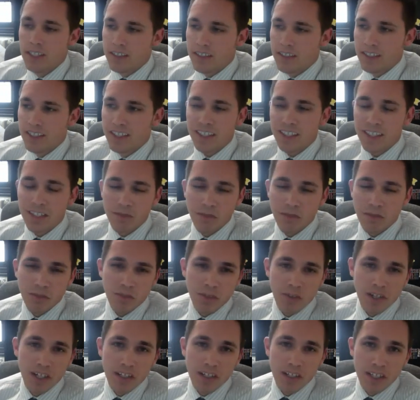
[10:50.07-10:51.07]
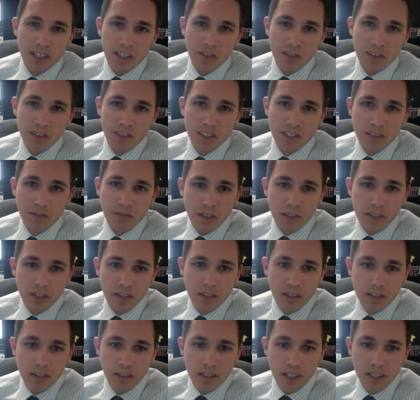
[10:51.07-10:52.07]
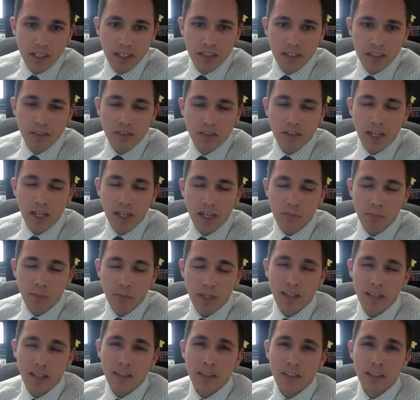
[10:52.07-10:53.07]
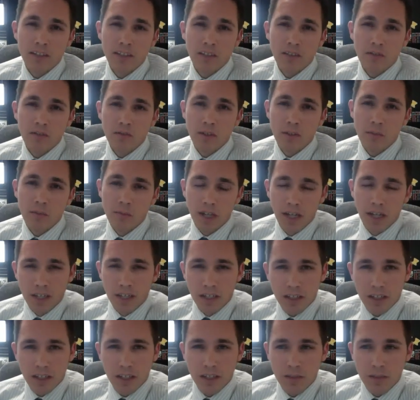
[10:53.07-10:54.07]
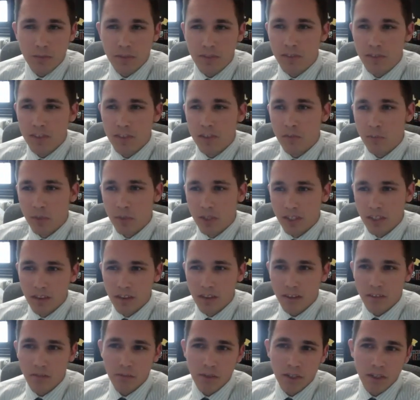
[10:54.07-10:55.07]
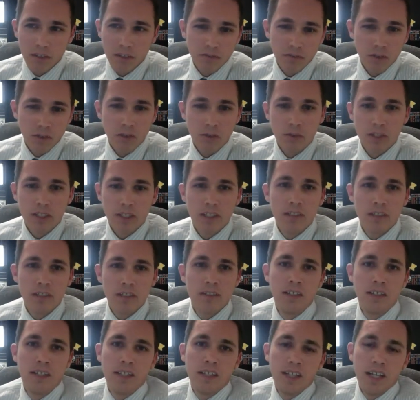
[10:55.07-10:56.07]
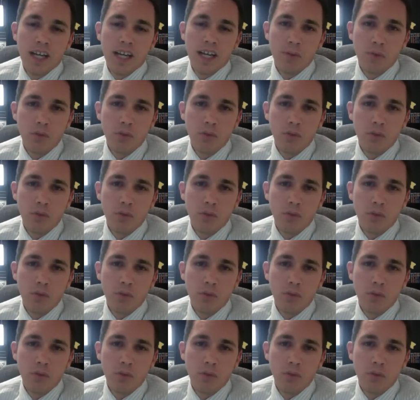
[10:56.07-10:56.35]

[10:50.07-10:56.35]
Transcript: to get them to write a letter is difficult. And it's not a bad thing to remind them if it's been three or four weeks. Right. I